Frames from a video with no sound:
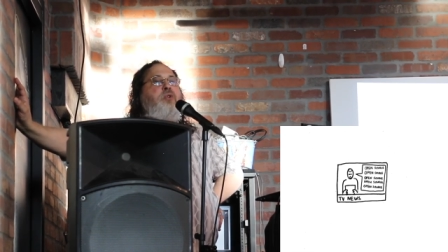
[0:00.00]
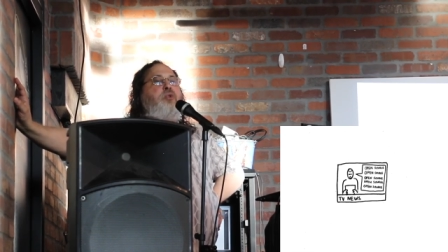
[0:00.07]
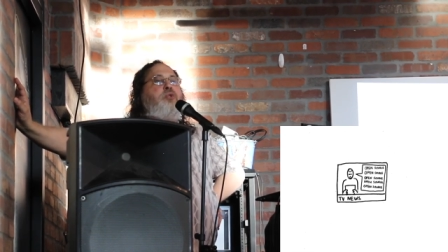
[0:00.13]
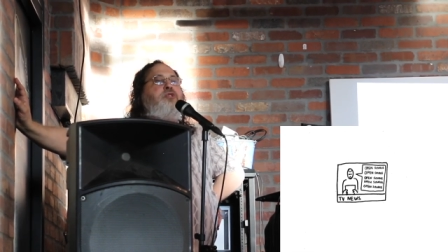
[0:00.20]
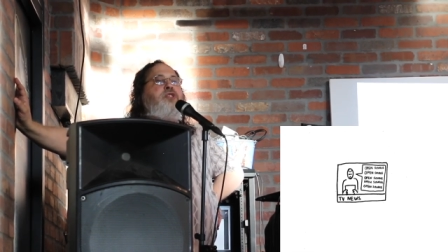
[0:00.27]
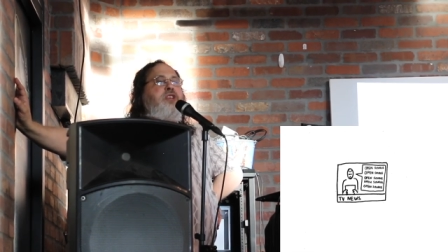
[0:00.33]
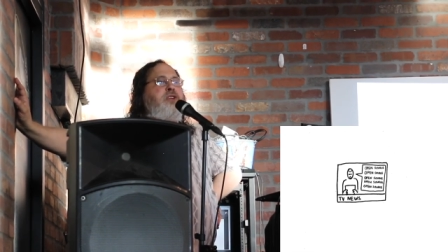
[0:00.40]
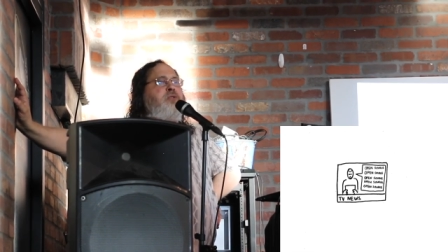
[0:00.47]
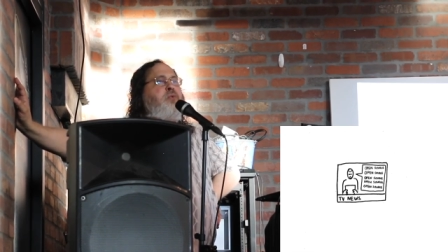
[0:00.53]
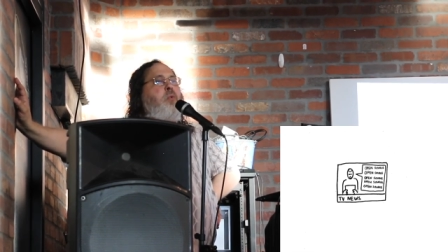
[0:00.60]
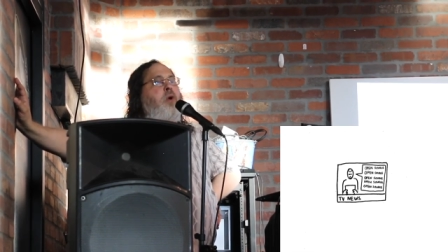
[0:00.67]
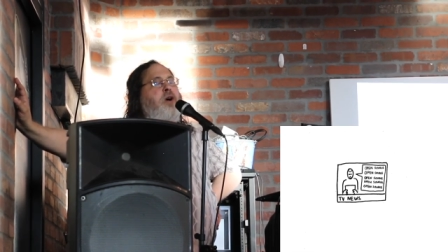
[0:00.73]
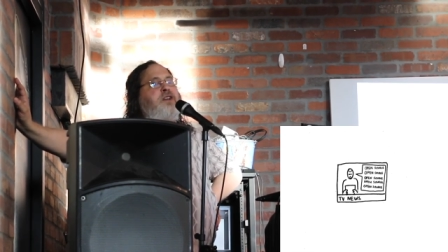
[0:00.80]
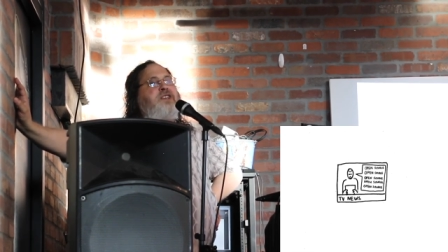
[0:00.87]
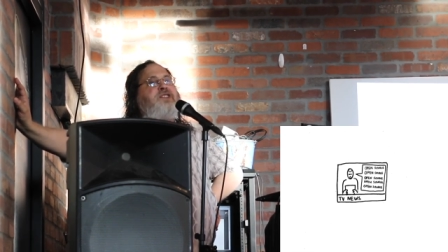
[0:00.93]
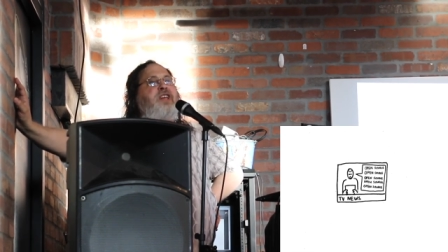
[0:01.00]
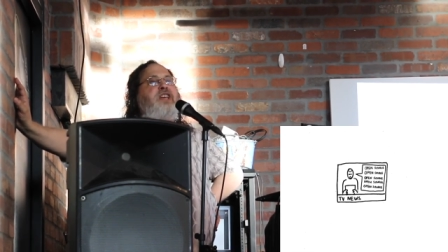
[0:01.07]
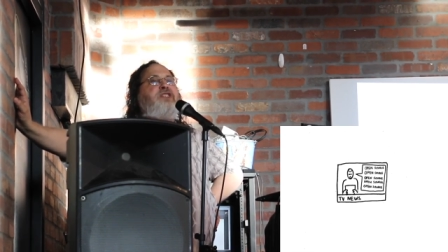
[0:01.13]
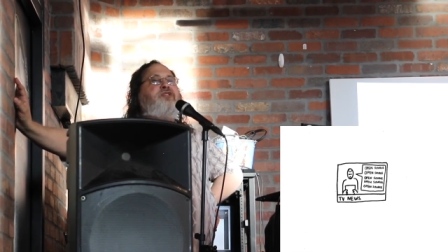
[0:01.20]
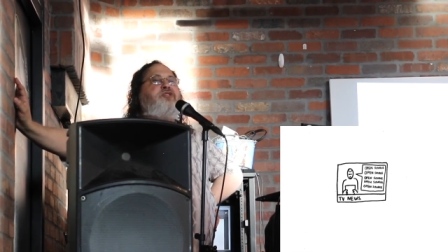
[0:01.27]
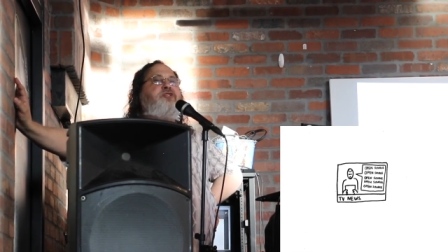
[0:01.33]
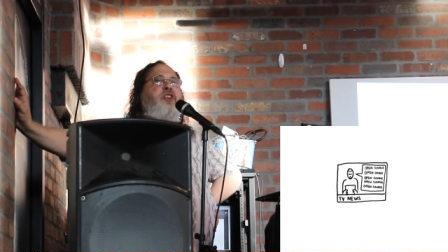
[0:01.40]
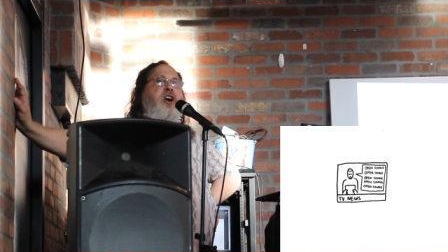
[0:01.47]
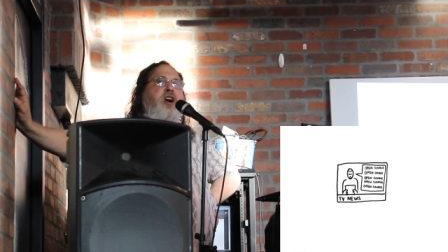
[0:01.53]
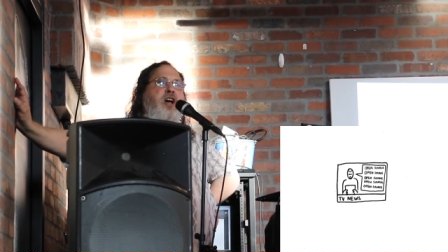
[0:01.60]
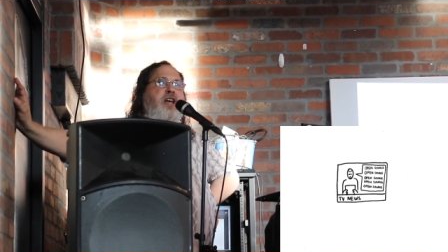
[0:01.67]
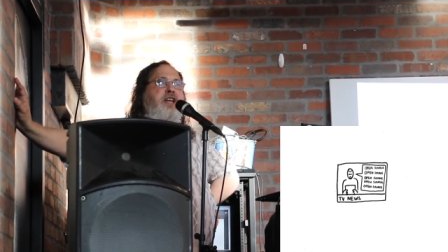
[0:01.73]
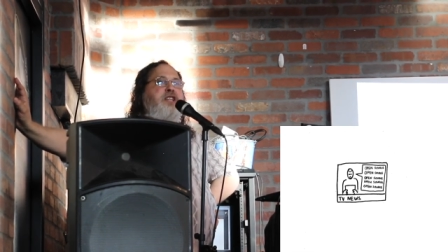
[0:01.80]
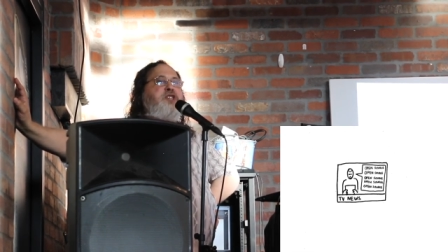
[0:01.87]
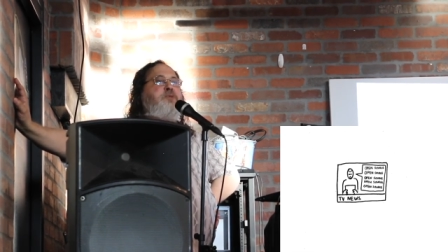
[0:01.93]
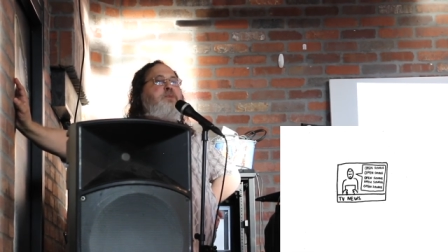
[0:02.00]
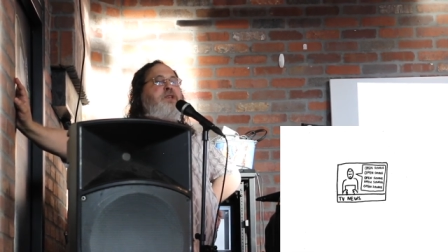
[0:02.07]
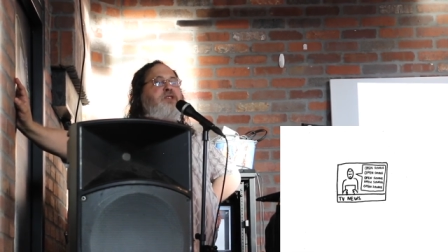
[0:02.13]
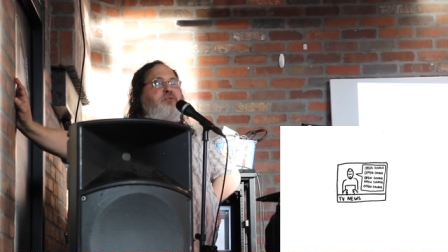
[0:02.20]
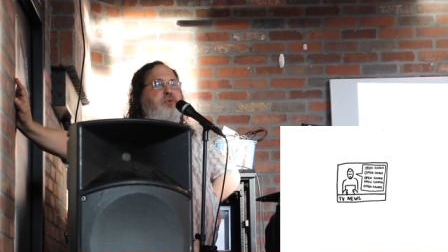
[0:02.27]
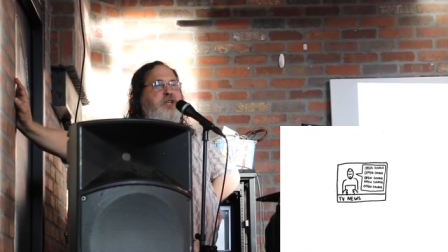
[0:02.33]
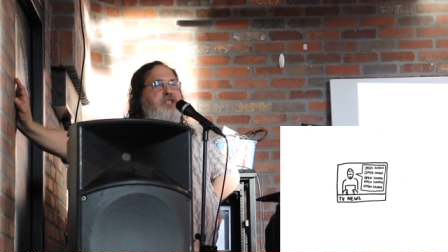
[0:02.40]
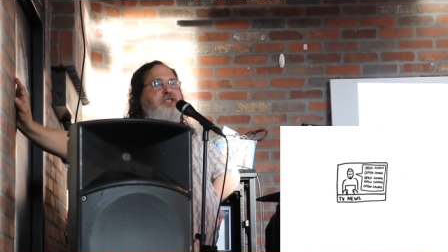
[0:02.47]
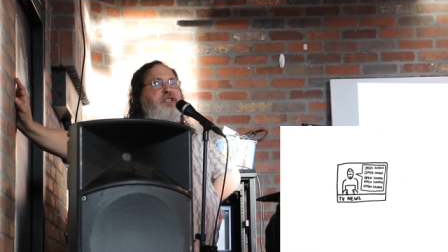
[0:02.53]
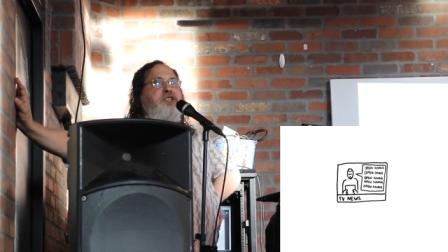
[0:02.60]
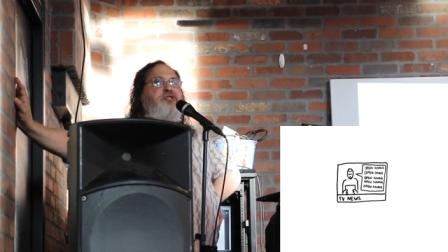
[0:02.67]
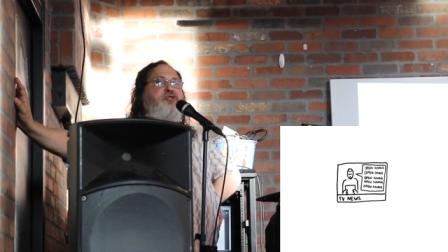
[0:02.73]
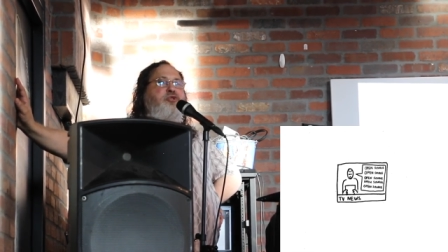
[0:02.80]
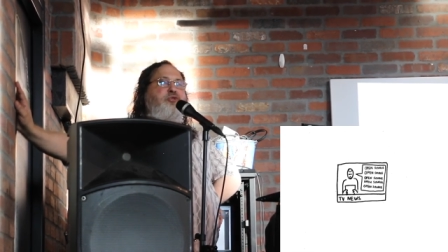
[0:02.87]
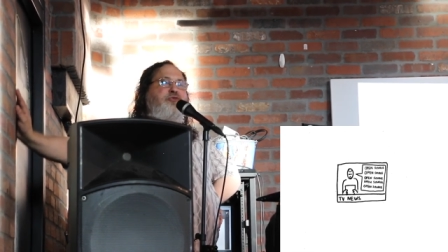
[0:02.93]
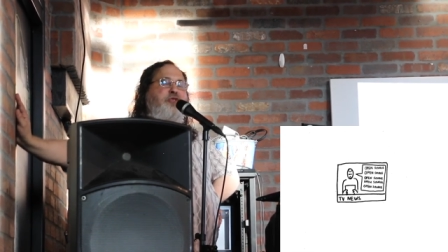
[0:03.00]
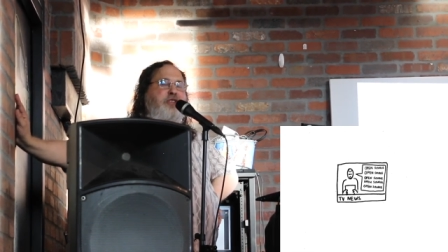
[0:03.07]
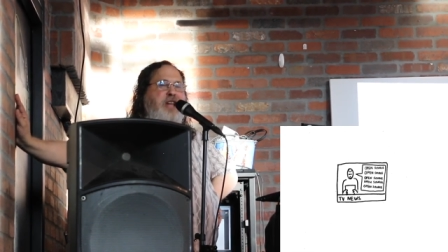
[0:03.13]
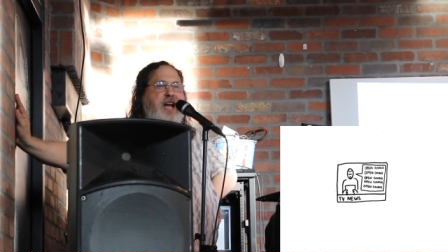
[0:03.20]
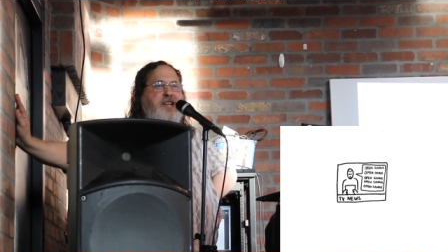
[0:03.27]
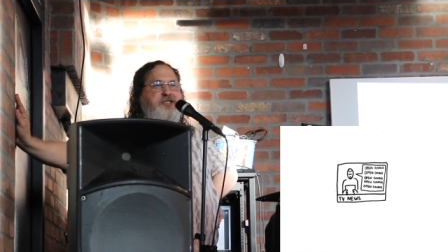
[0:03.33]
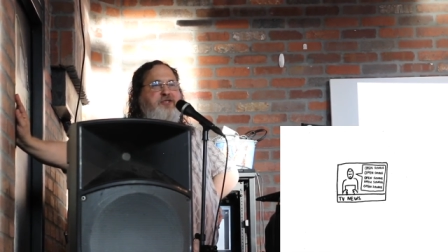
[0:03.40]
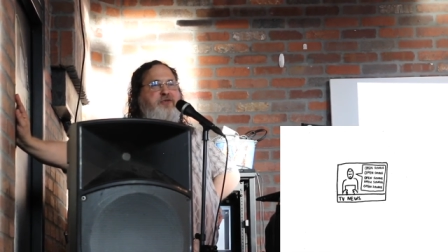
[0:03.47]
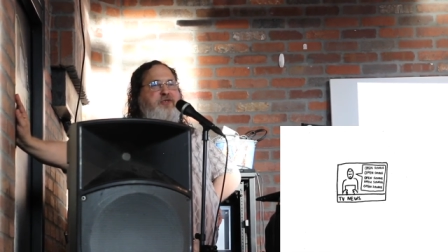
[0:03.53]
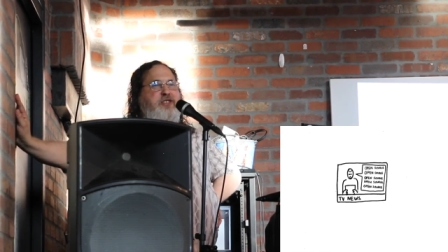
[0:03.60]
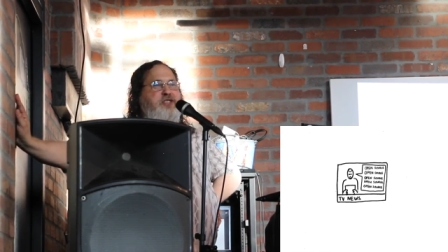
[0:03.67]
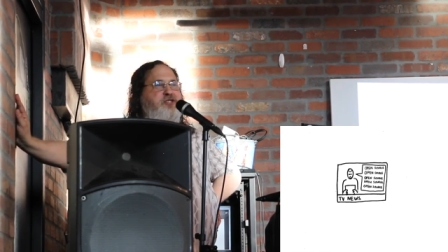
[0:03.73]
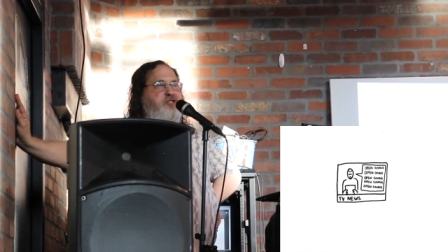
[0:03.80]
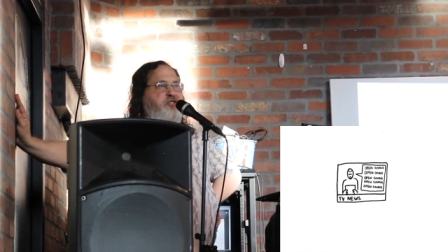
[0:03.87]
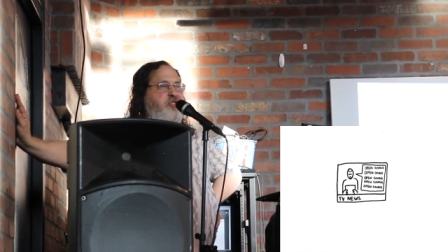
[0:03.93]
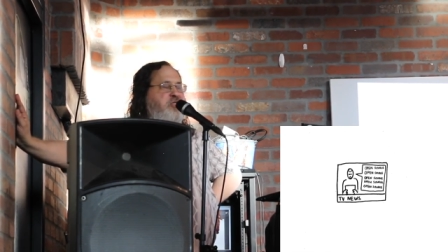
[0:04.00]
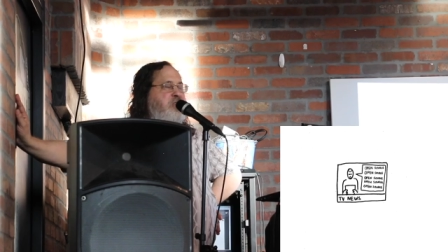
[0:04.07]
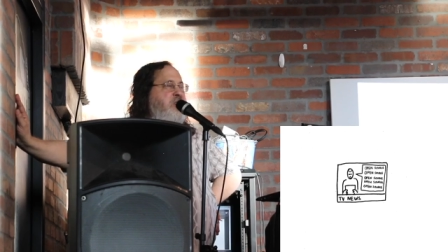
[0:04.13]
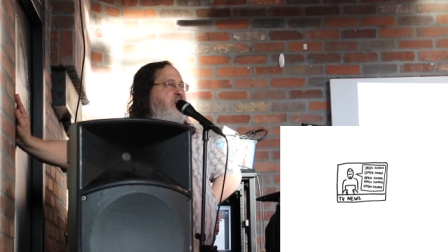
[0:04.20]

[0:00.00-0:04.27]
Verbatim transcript: who didn't want to take sides between these two philosophies.